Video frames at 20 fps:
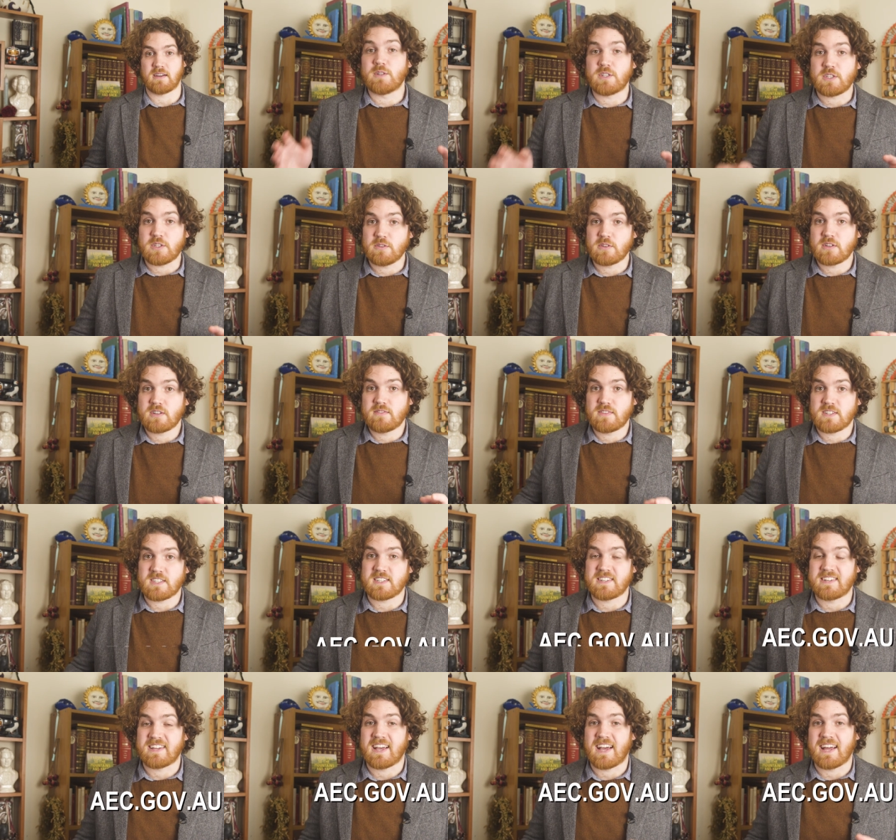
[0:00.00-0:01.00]
which you can
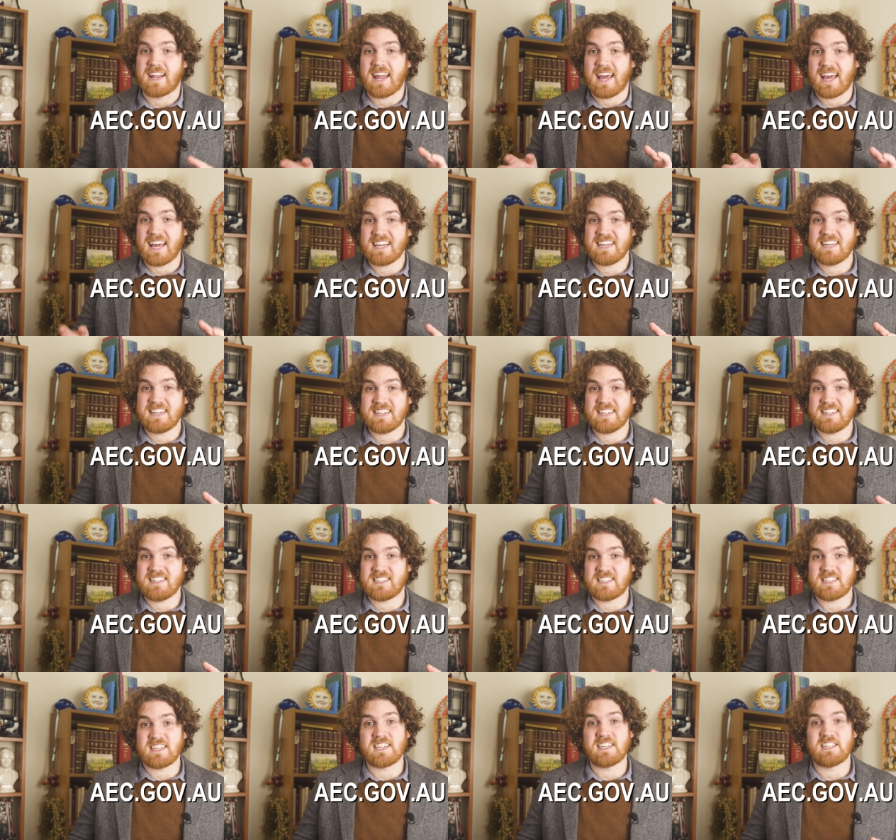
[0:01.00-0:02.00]
visit at
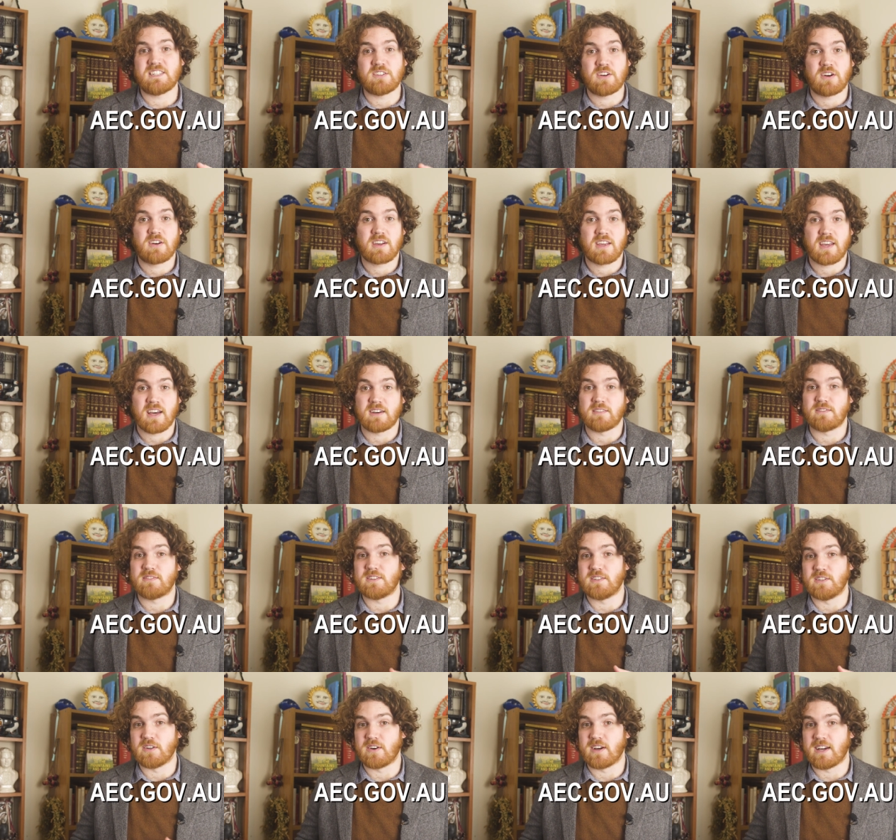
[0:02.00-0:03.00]
aec.gov.au.
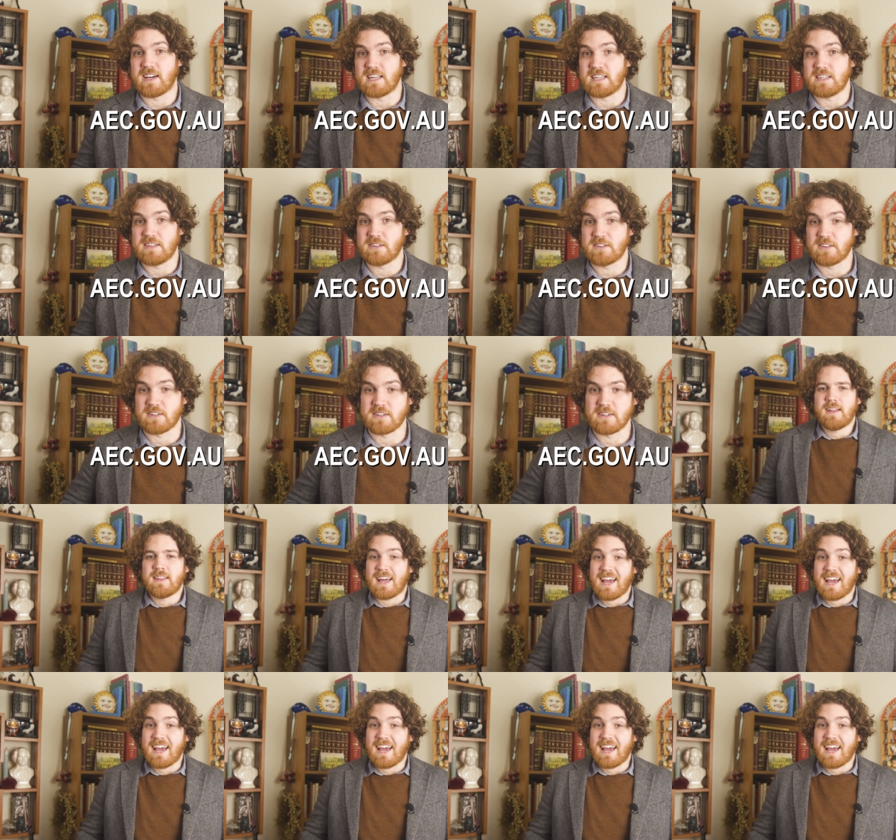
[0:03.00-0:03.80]
The